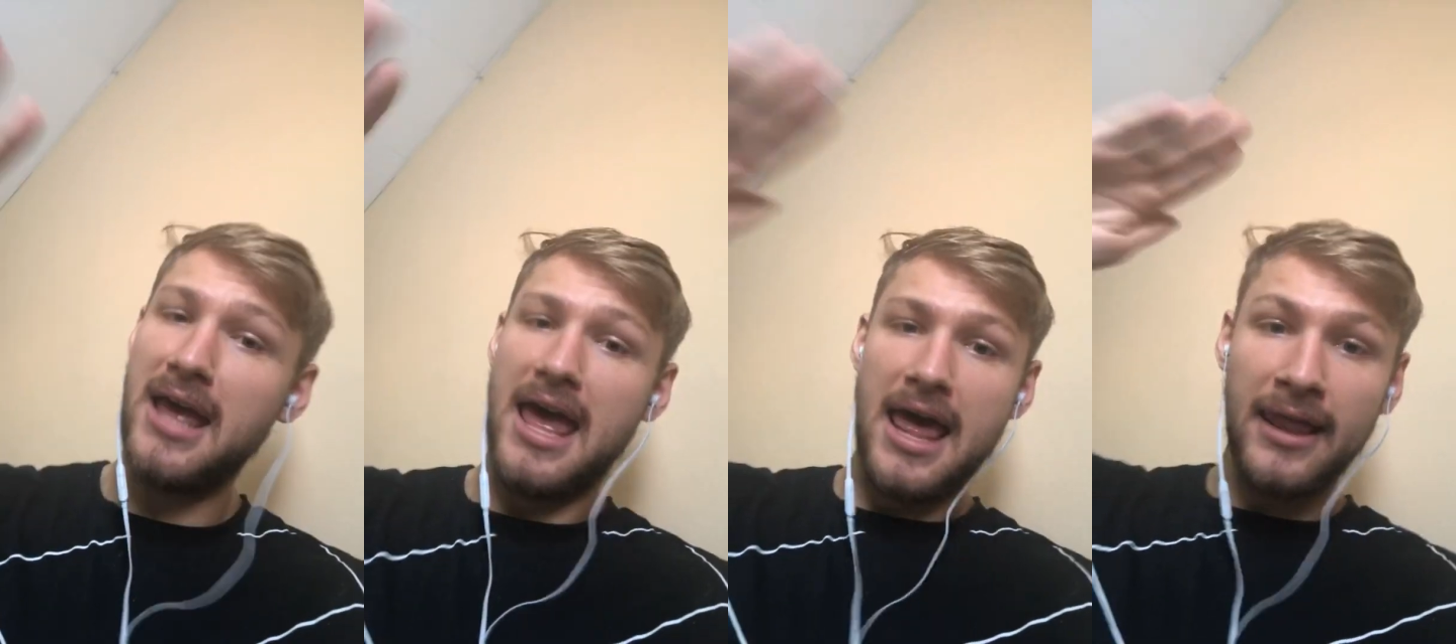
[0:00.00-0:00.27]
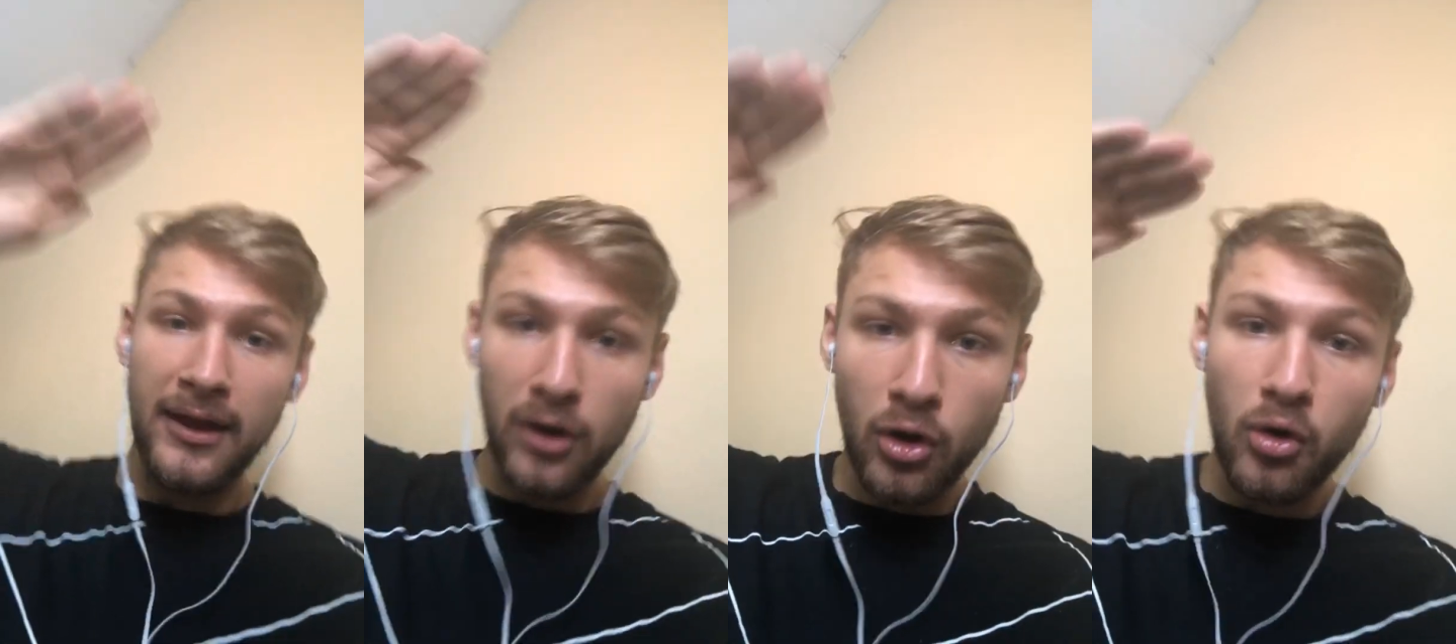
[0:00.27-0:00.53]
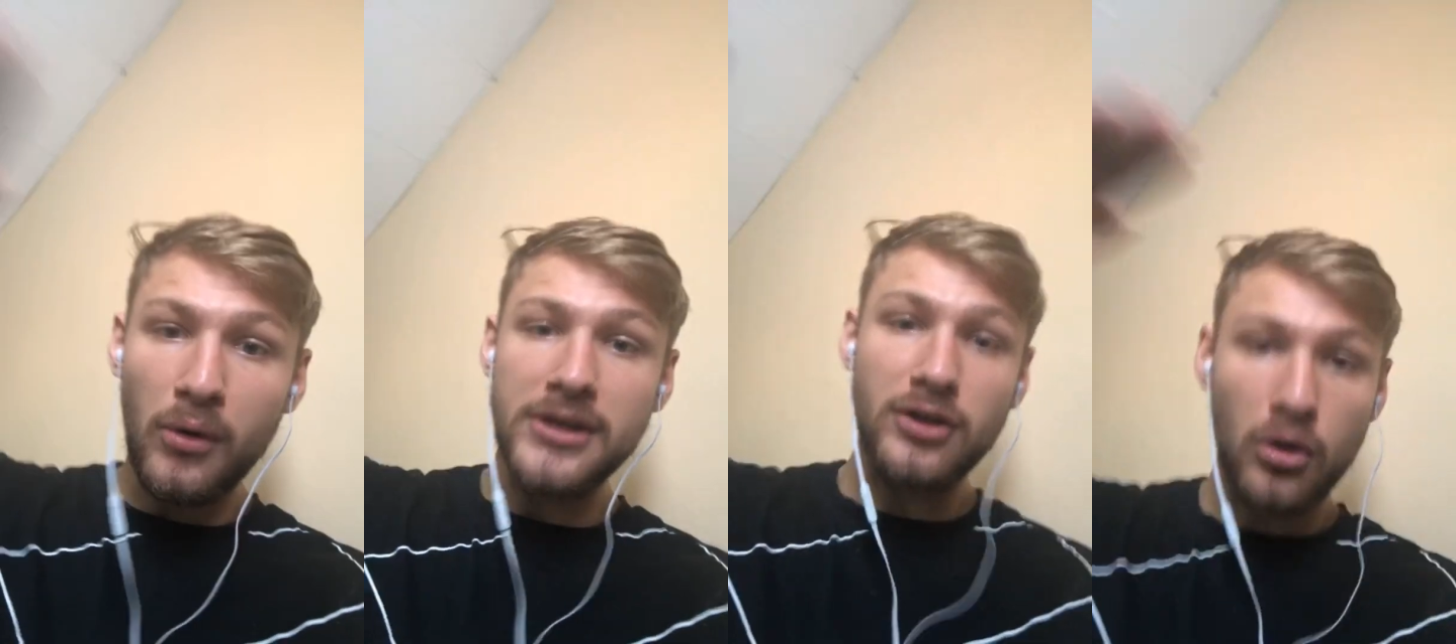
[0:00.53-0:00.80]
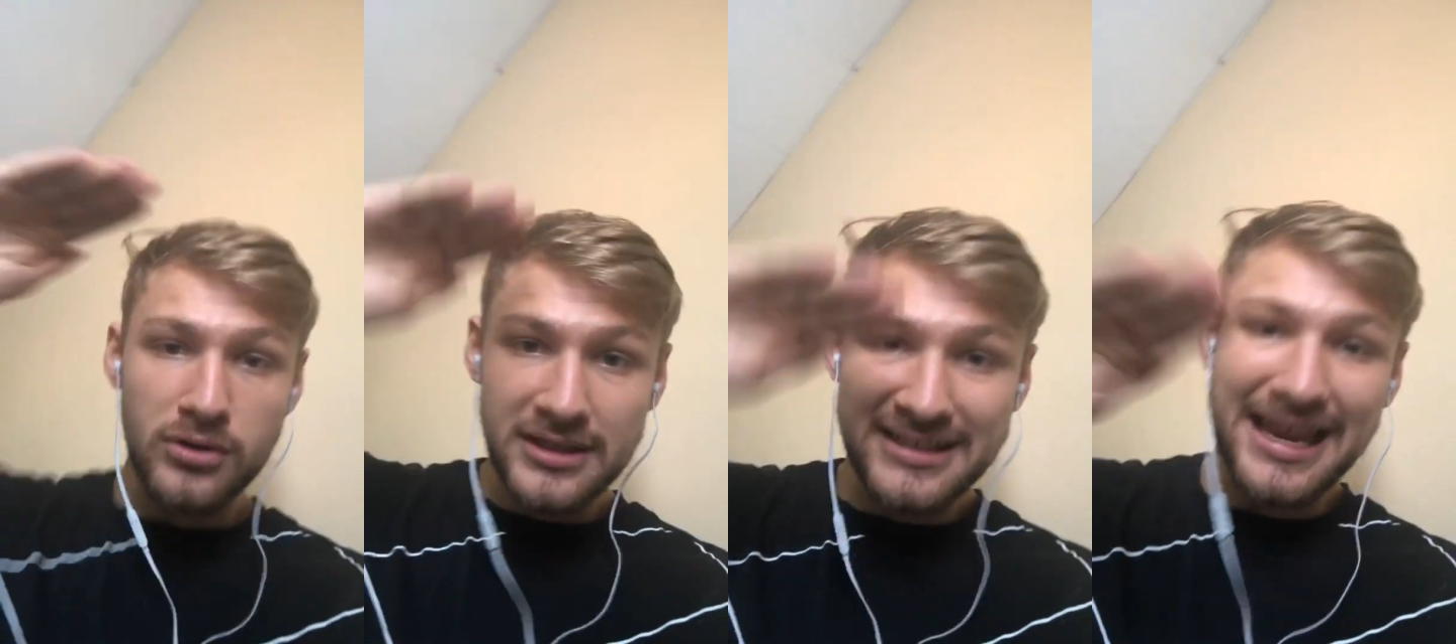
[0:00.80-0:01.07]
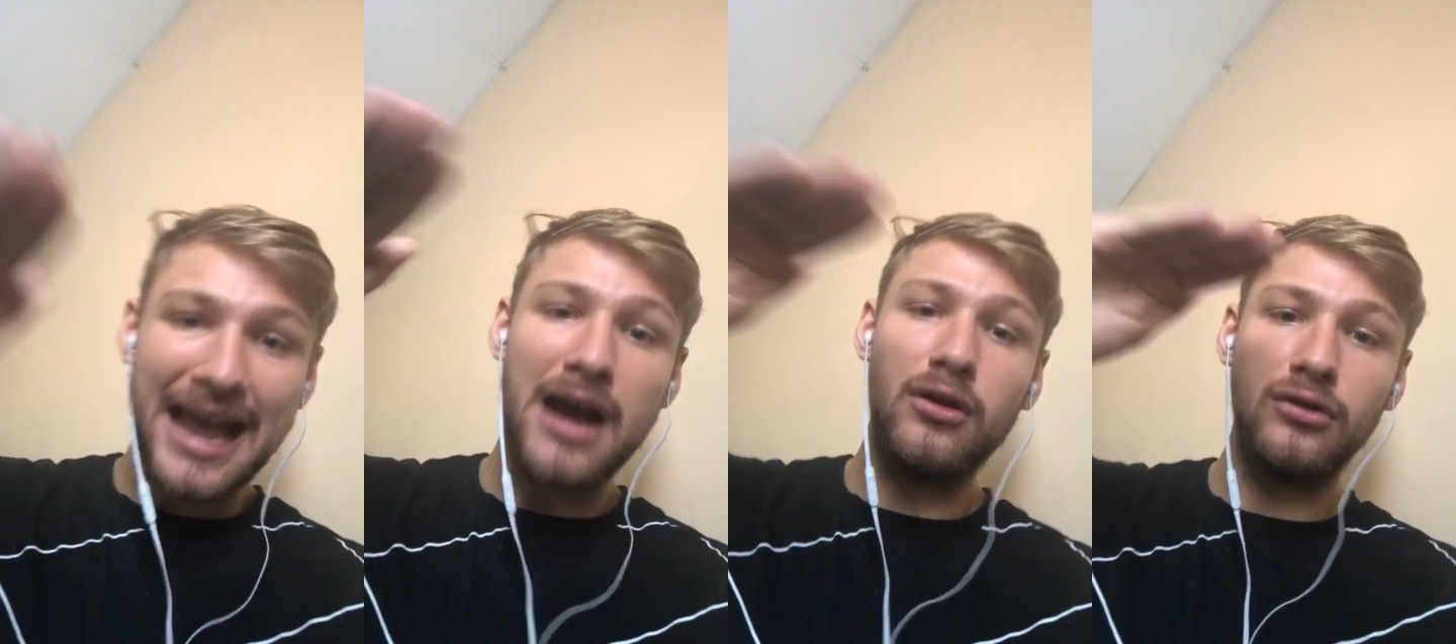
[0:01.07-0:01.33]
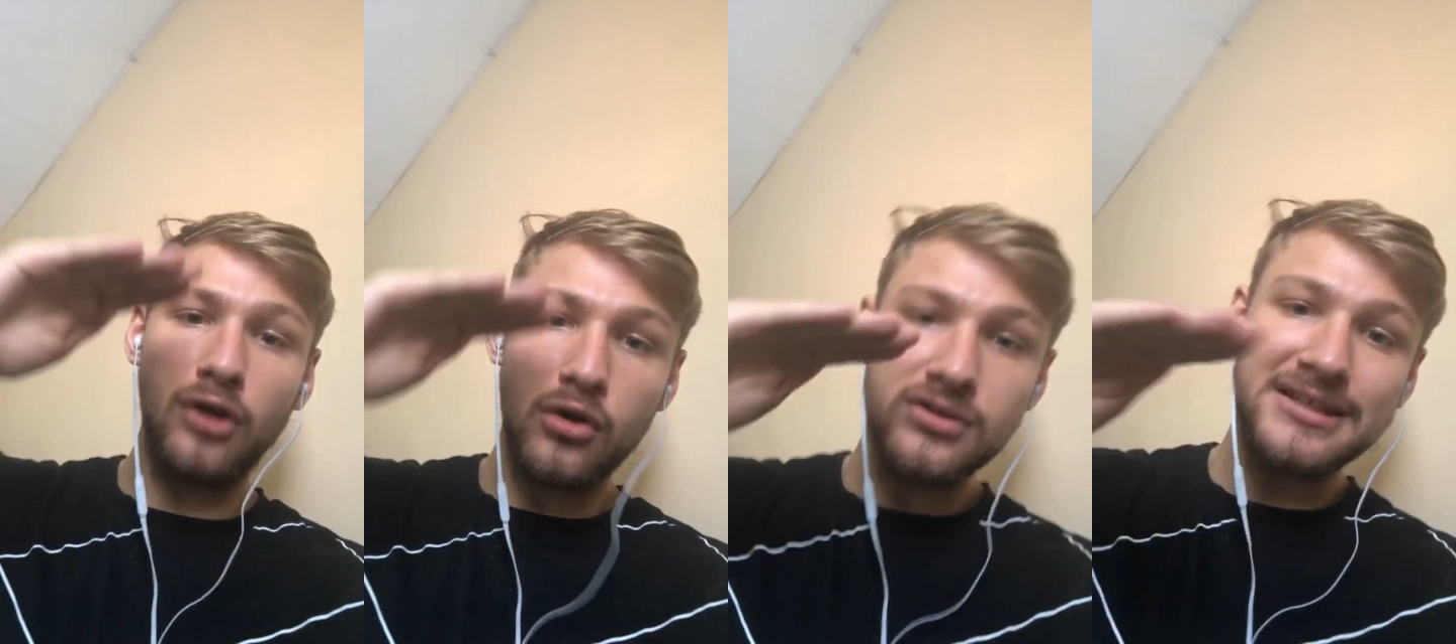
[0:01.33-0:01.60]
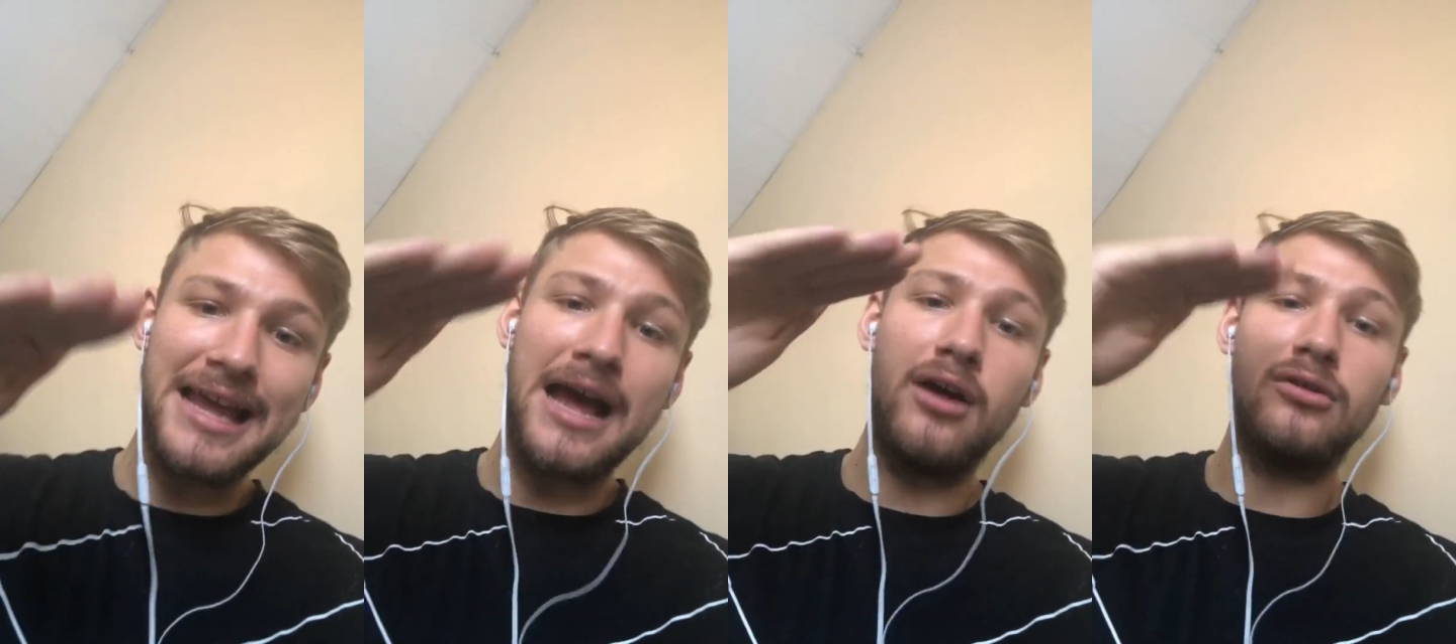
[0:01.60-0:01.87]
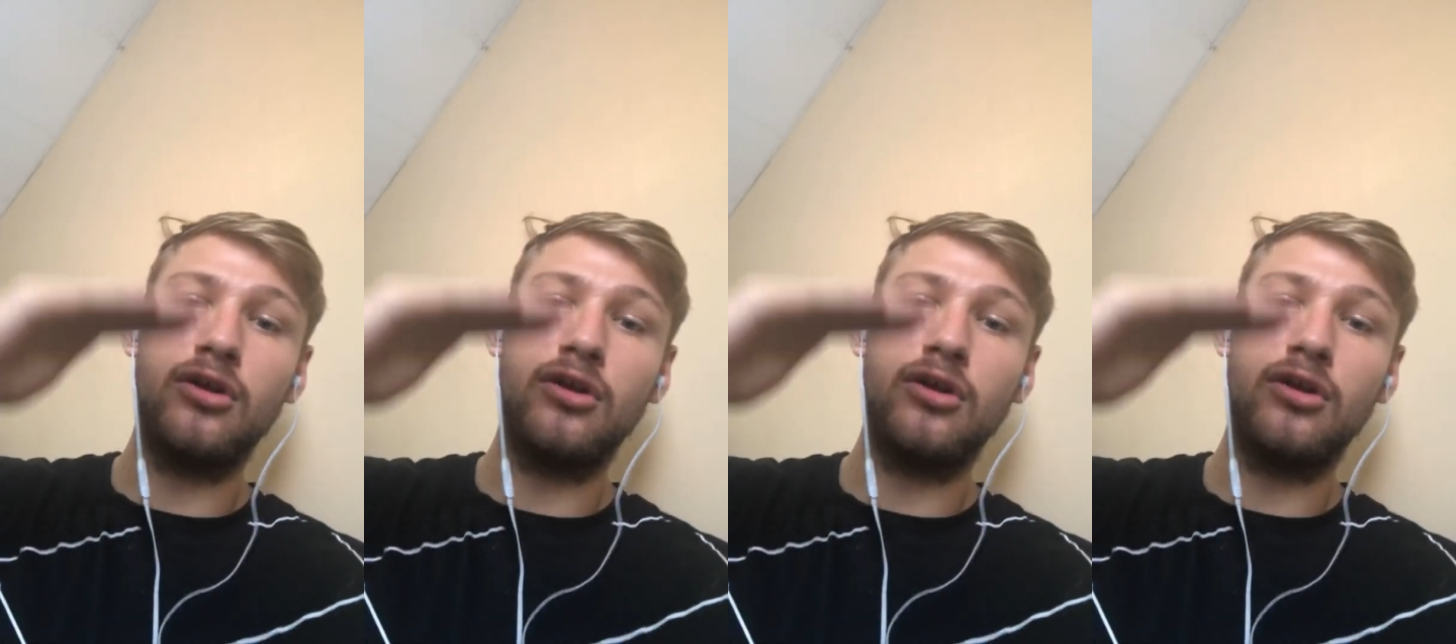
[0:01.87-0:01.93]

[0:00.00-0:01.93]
and it always goes down, goes down,